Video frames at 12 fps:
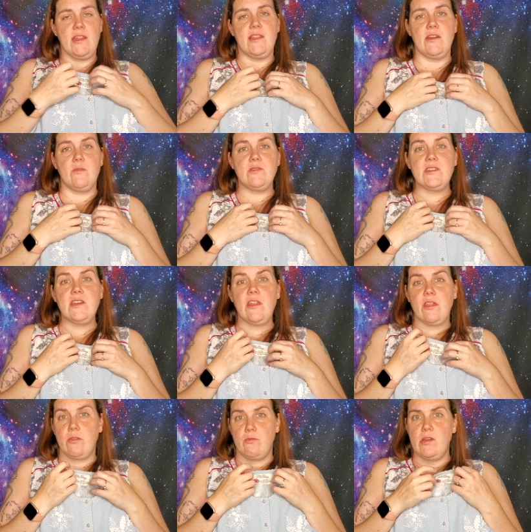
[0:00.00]
There was like
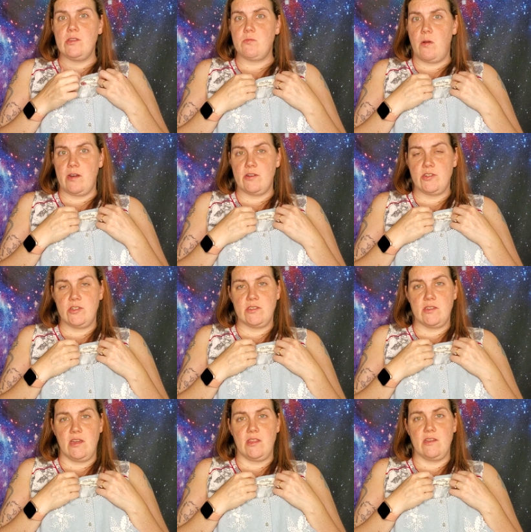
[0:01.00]
three sweaters just
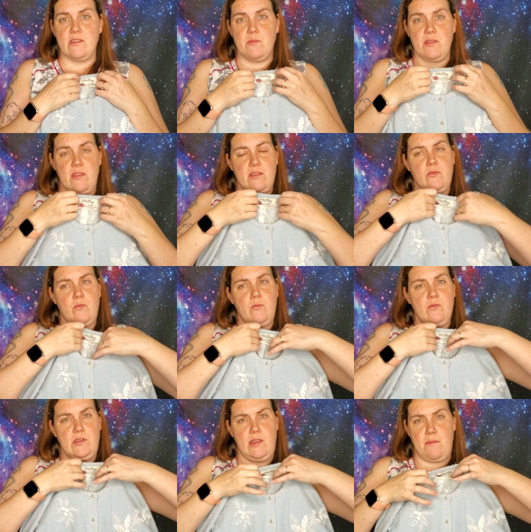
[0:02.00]
like this, but this one
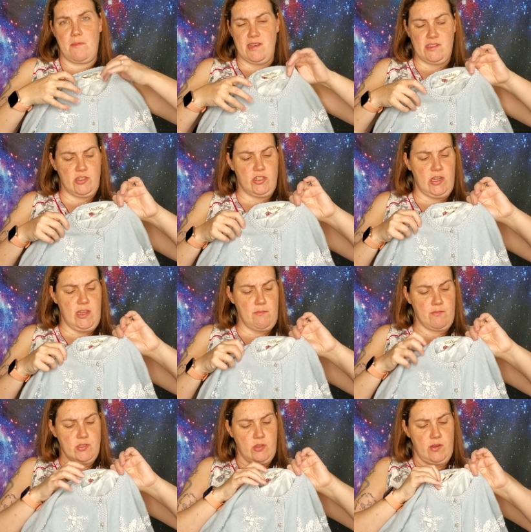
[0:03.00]
was in the best shape,
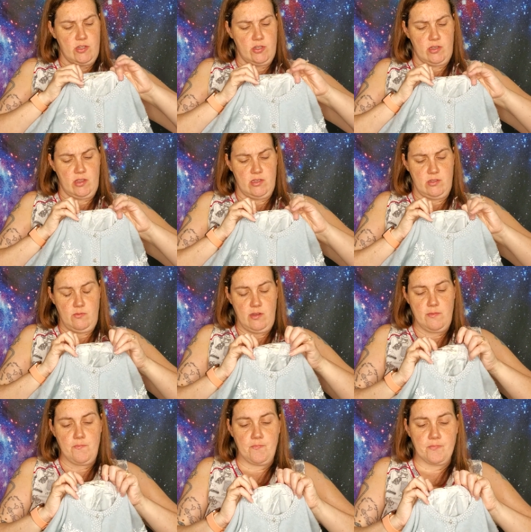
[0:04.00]
so I took this
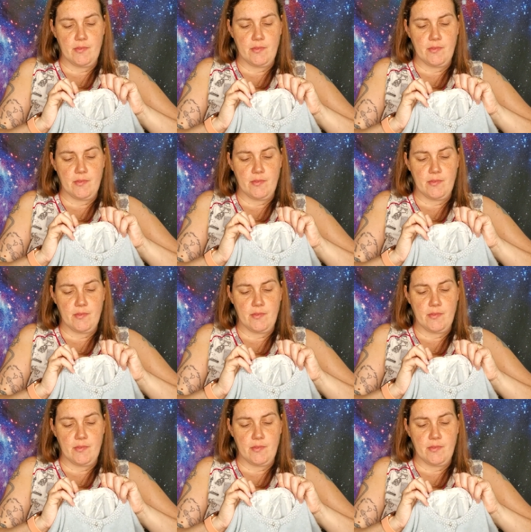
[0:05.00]
one.